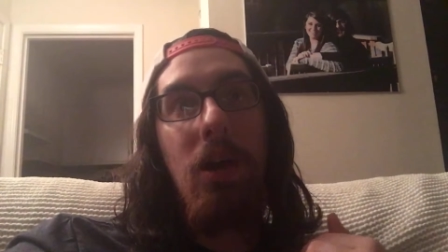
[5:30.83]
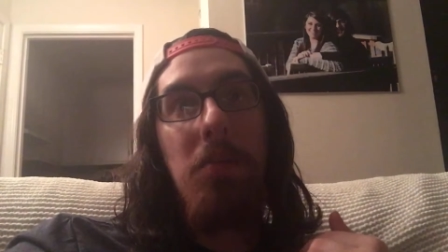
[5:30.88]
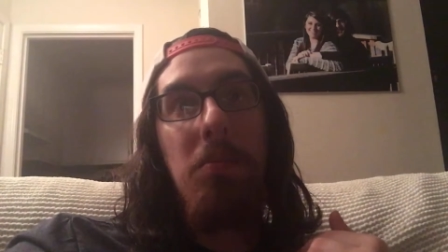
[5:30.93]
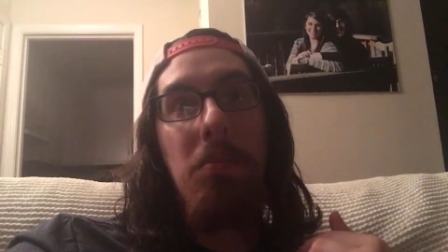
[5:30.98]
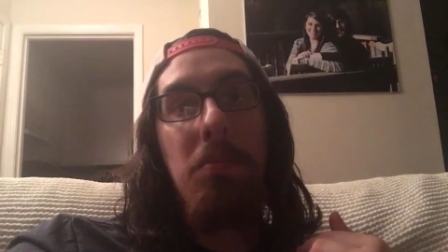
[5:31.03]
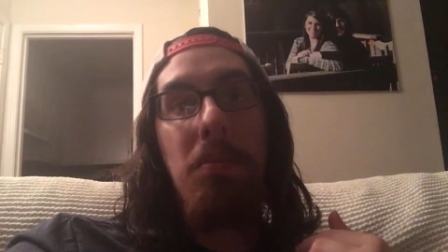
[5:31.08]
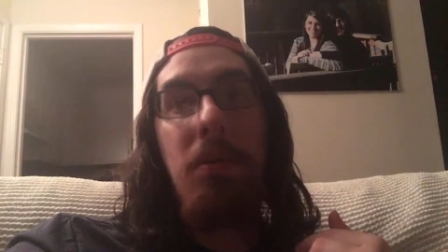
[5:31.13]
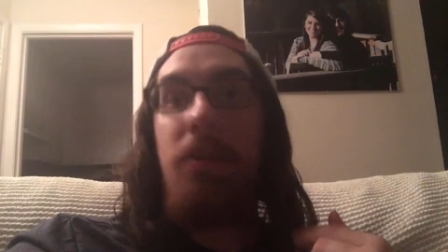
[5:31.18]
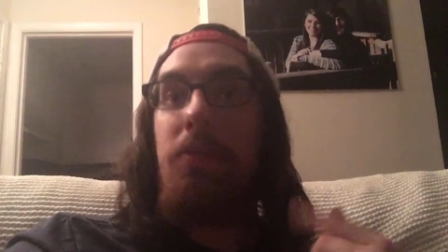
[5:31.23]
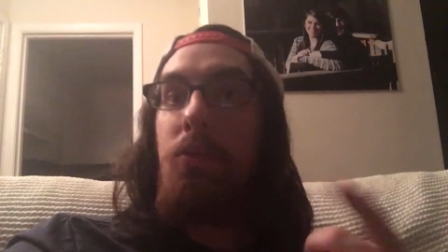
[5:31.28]
up
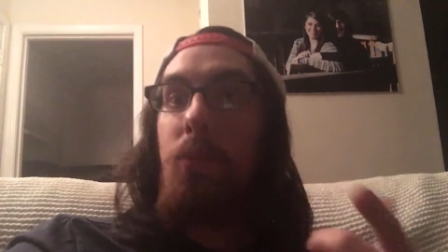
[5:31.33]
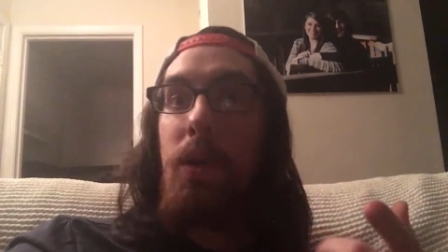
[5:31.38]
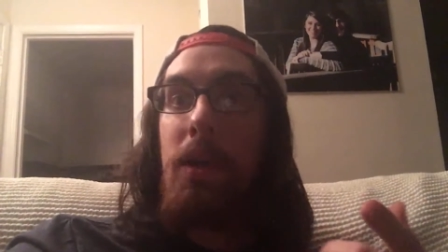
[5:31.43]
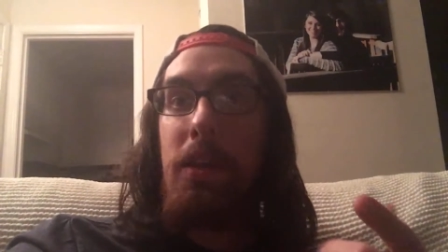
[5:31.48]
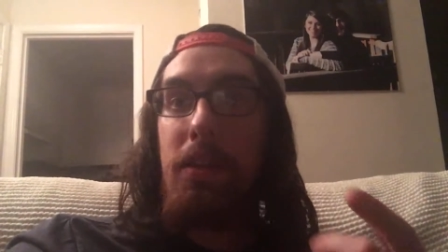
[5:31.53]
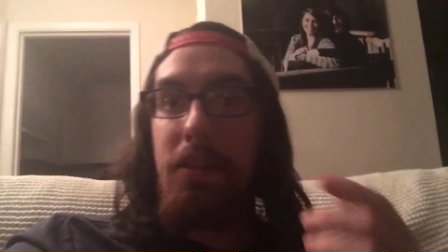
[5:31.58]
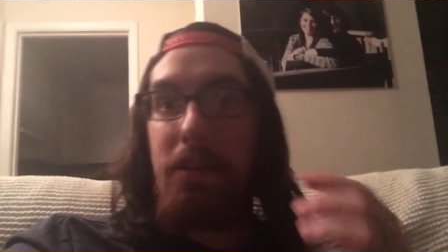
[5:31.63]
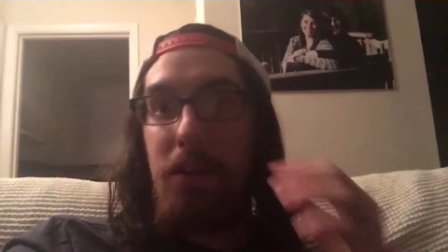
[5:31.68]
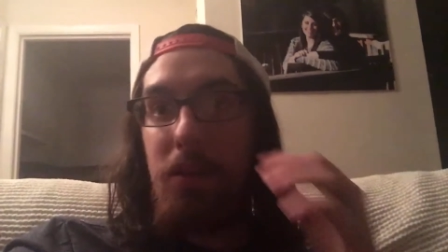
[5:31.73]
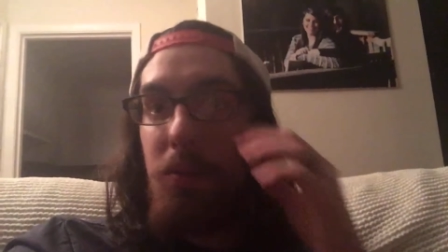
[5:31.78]
above
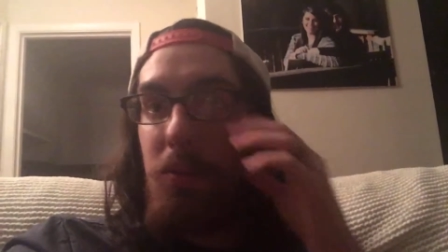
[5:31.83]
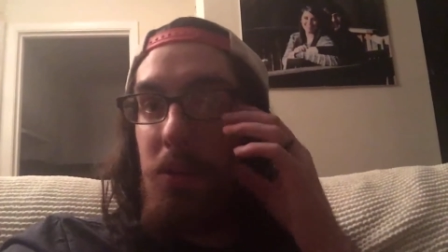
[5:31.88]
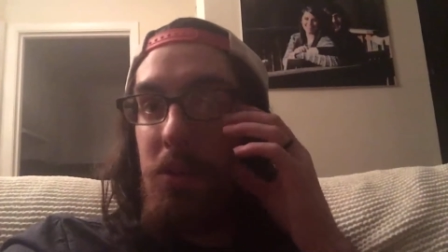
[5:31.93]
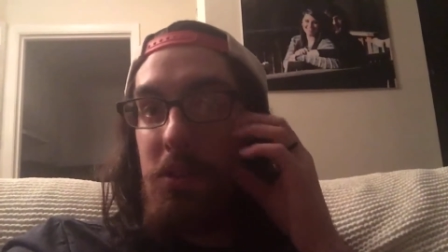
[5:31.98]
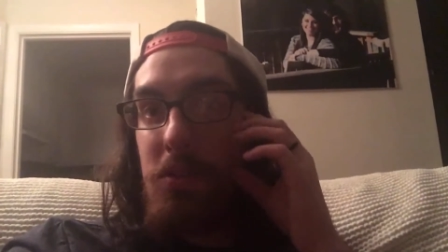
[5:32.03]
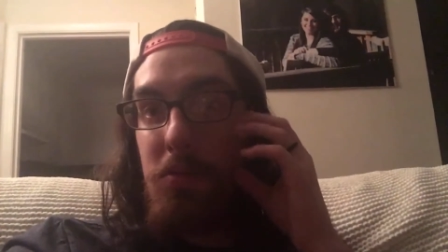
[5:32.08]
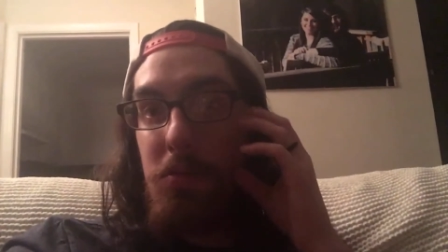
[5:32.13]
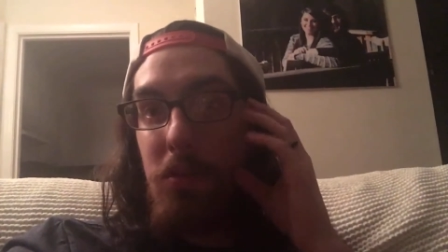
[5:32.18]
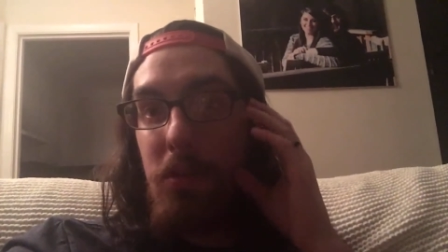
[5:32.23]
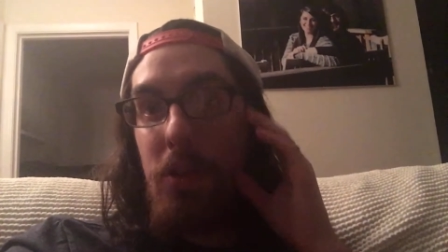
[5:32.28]
Whaling, which
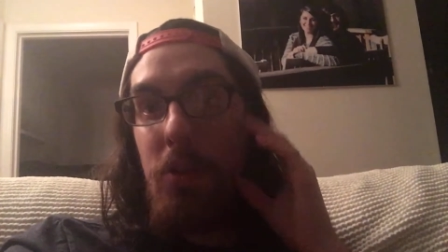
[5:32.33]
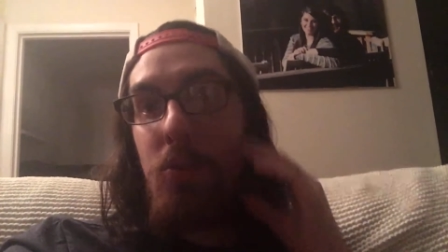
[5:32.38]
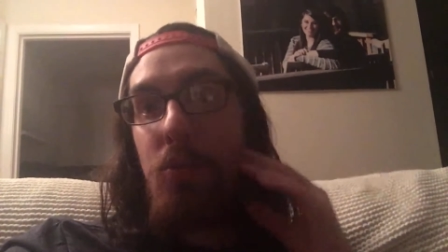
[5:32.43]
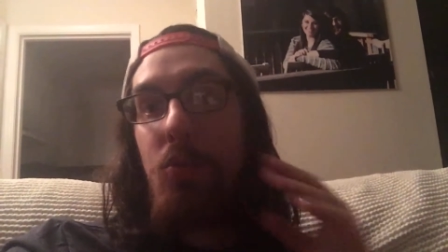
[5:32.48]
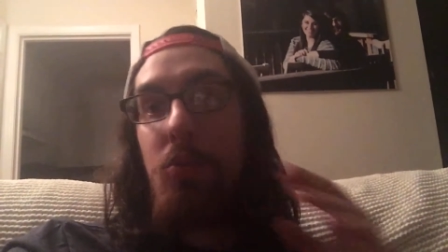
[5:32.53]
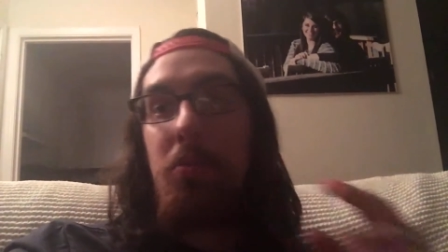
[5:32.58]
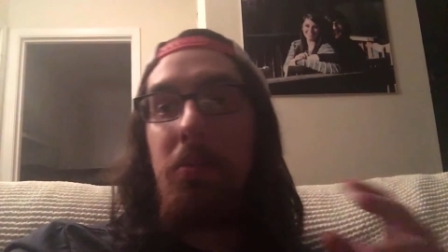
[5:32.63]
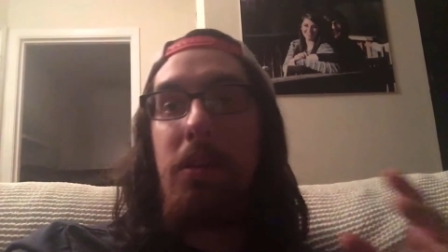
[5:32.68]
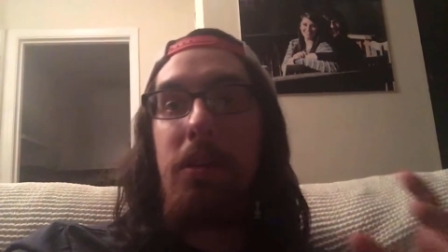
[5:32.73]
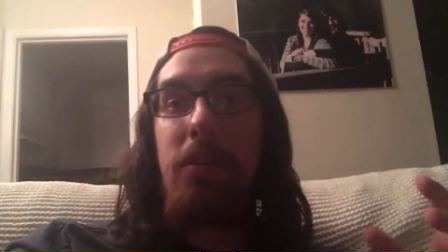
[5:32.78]
is really
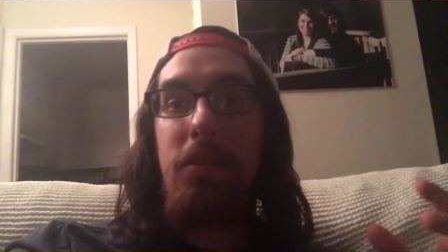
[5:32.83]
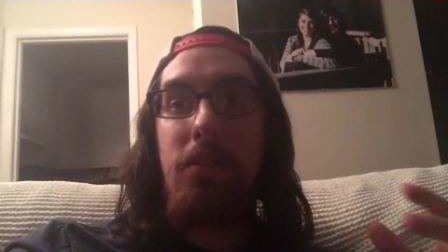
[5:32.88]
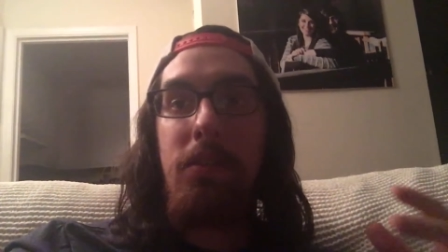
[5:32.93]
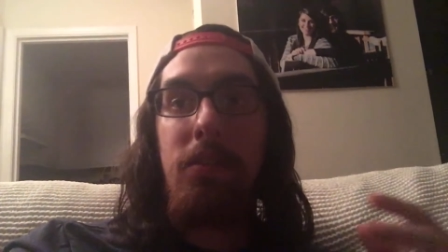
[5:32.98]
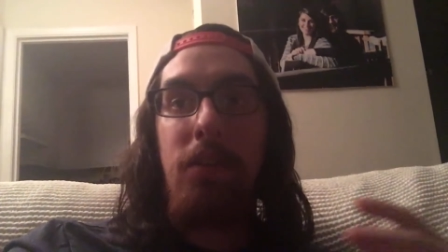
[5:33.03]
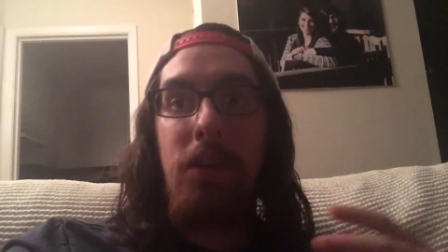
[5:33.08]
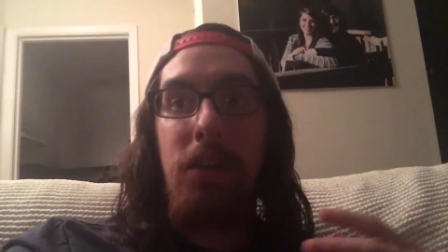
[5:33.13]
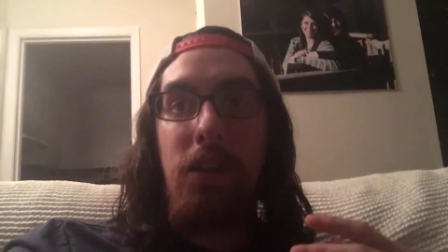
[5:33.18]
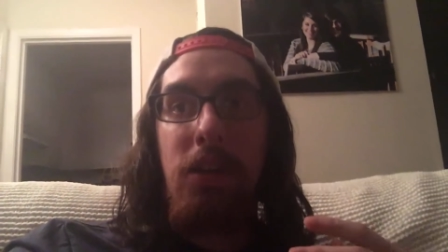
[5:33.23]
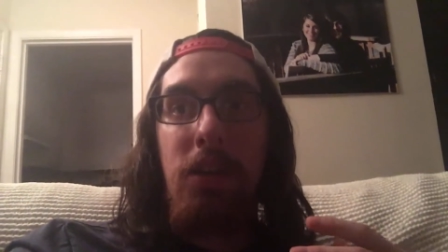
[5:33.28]
cool because,